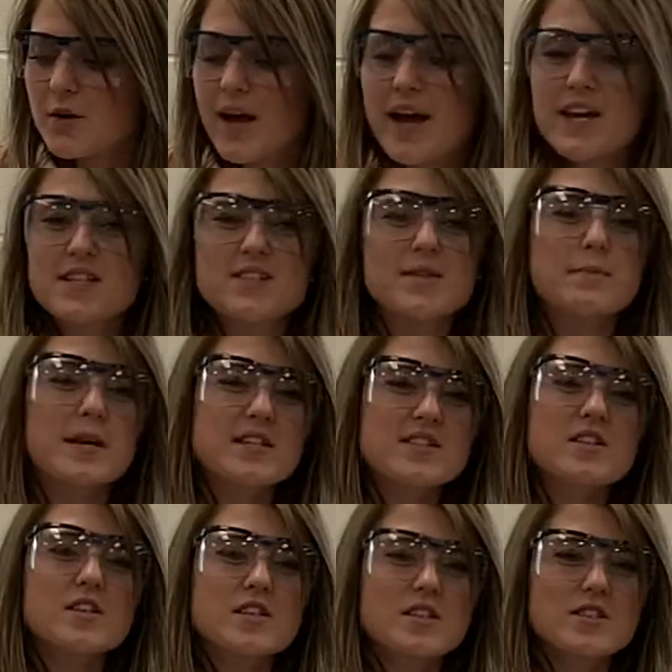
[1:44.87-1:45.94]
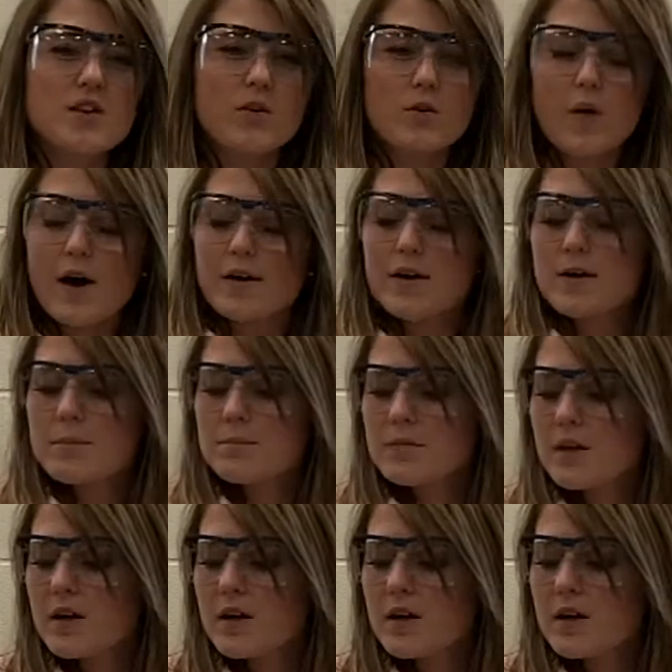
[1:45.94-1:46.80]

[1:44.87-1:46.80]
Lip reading: okay? It's basically salt water.